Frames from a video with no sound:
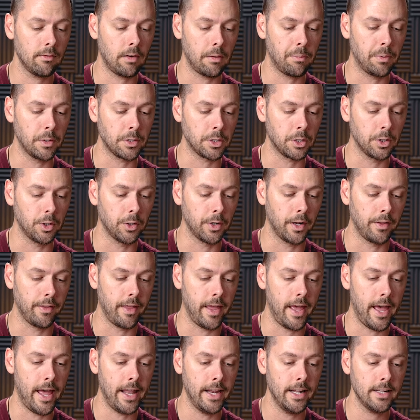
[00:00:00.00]
If I push and hold on
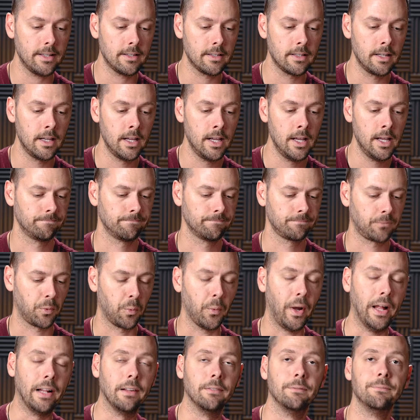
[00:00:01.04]
the edits,
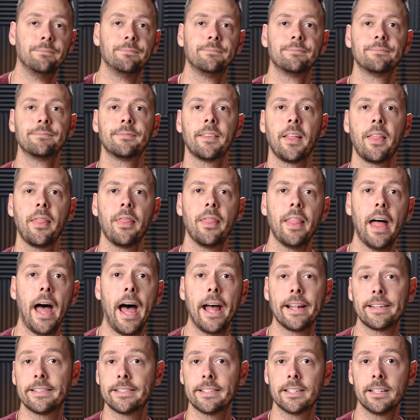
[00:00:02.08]
well,
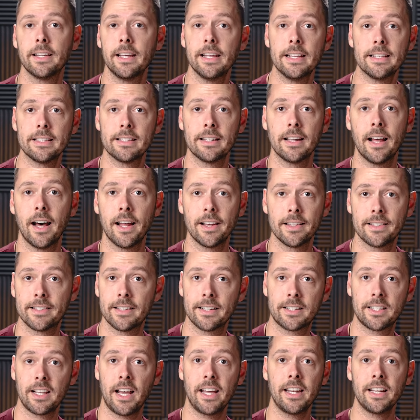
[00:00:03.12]
that is not as
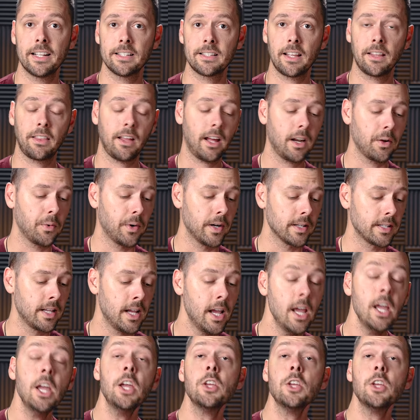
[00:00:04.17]
exciting as I thought it was.